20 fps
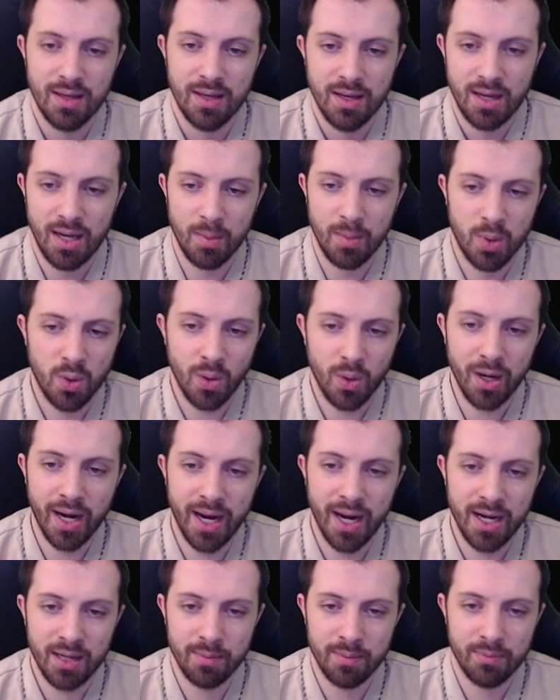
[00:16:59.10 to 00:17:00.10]
Core
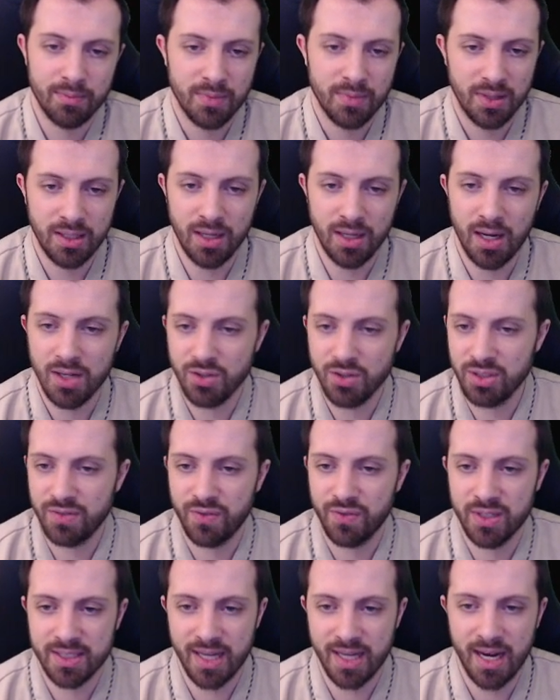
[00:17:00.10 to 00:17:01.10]
item, Leandri's
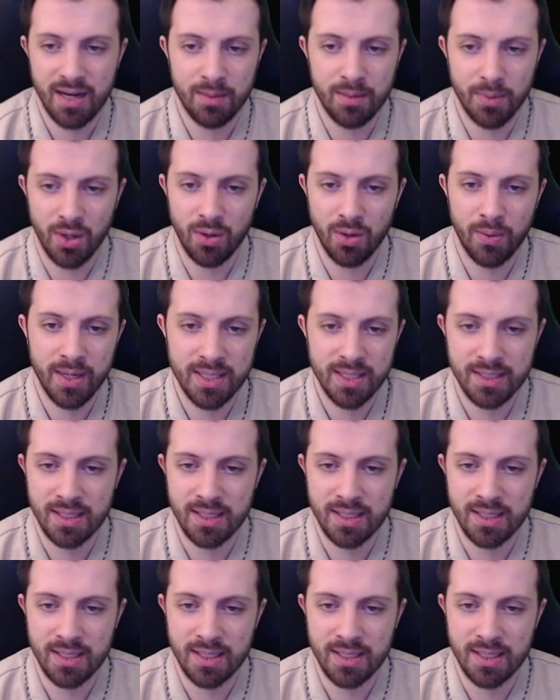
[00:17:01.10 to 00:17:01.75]
first item always.